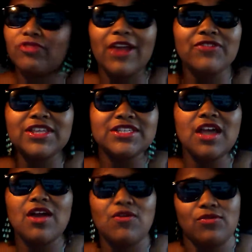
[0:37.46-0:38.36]
Rightfully
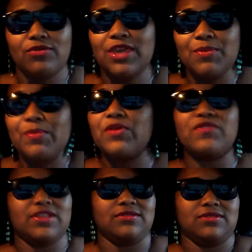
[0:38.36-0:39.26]
so. Keep it
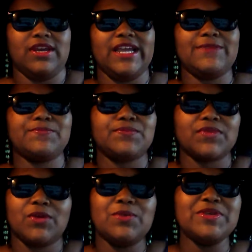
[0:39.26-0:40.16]
moving, right?
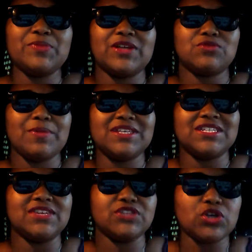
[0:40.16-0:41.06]
I wouldn't be surprised if woman gets
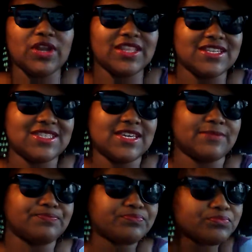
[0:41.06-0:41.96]
a TV show out of this
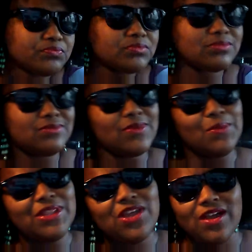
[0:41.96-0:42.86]
thing.
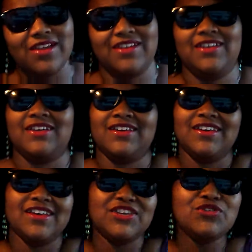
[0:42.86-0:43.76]
But look,
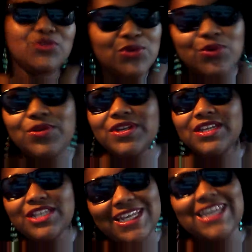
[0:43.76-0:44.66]
you
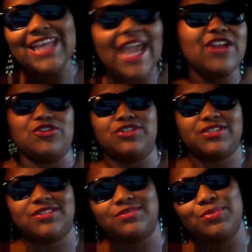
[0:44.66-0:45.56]
need
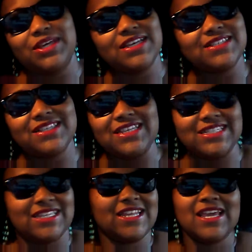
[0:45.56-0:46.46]
haters because
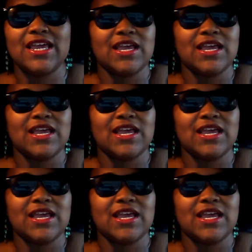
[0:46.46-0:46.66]
listen,